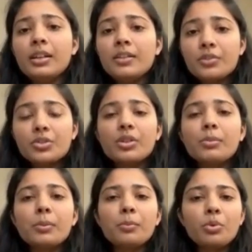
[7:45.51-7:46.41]
which will
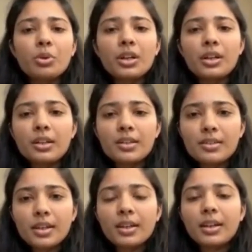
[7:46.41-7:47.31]
be more
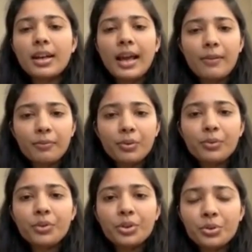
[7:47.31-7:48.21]
understanding and helpful
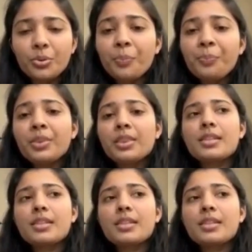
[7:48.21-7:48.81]
for you. The